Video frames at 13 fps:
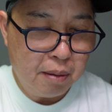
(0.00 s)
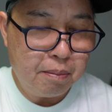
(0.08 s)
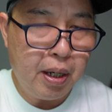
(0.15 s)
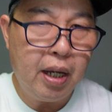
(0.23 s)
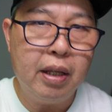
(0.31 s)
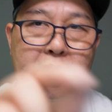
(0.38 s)

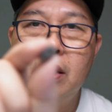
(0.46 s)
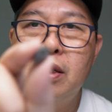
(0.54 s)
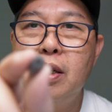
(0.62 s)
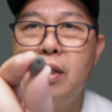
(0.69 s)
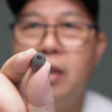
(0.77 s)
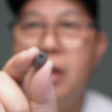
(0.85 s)
but
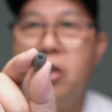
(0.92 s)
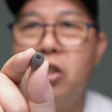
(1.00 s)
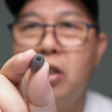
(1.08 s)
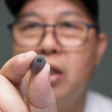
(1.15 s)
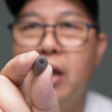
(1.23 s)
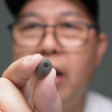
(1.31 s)
this is the
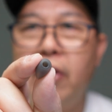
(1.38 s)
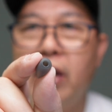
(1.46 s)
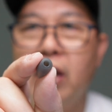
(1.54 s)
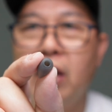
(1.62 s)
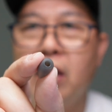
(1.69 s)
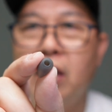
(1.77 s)

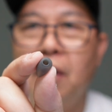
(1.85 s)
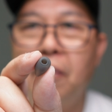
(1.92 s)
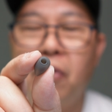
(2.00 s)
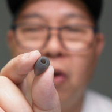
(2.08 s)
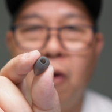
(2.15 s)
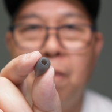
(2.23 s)
generic ear tip
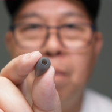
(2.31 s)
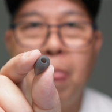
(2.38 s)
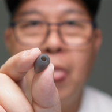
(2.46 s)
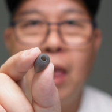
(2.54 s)
from